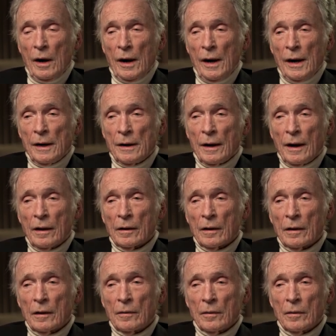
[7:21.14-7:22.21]
And I
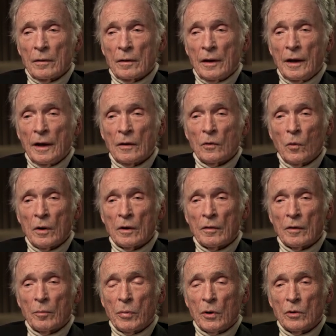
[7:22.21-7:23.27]
kicked one of
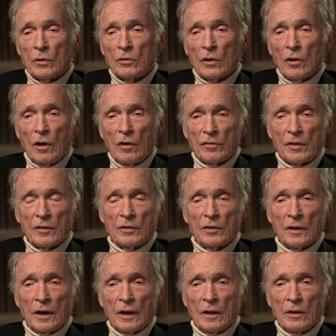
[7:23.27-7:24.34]
their boots off the
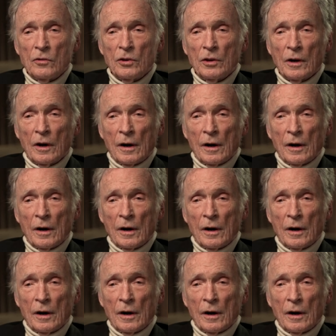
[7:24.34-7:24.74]
stage,